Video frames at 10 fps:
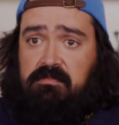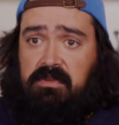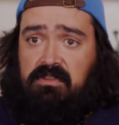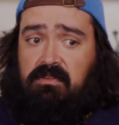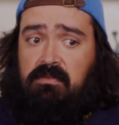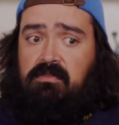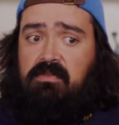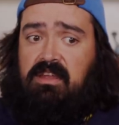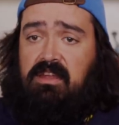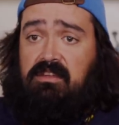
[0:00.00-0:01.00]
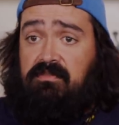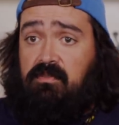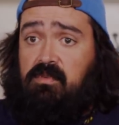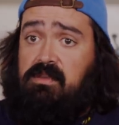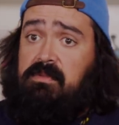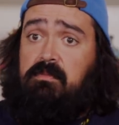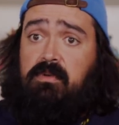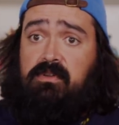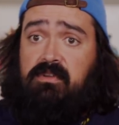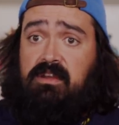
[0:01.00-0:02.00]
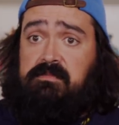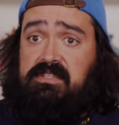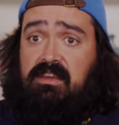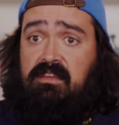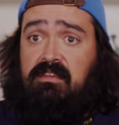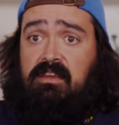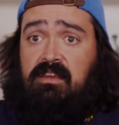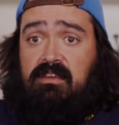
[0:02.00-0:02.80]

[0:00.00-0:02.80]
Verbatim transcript: but they're creating different rebate programs that